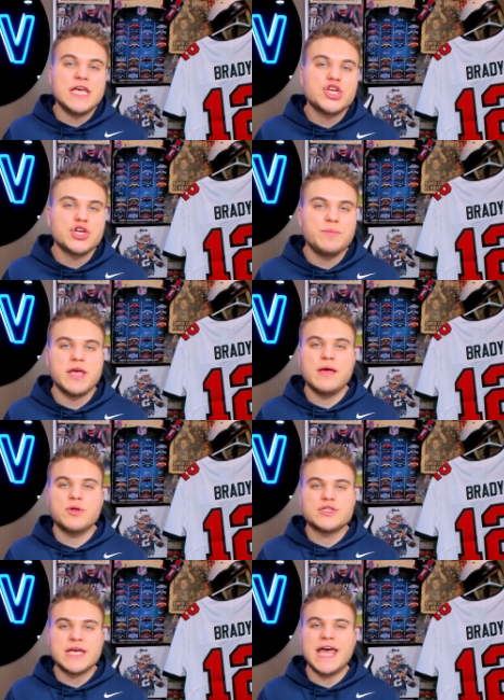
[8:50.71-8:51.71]
he should be
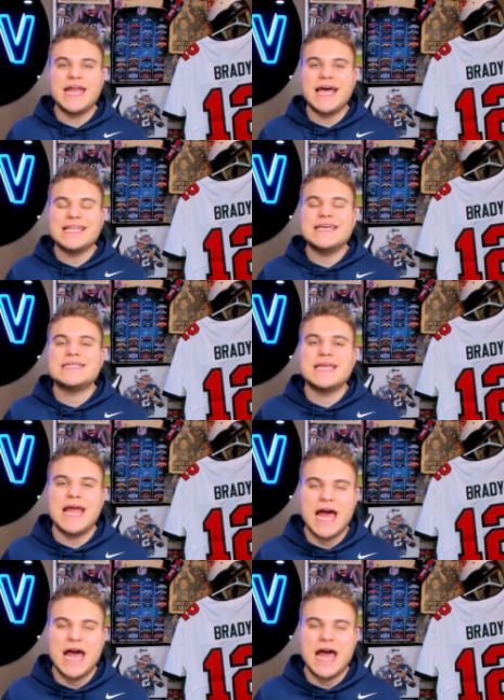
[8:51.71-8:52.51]
able to get at least an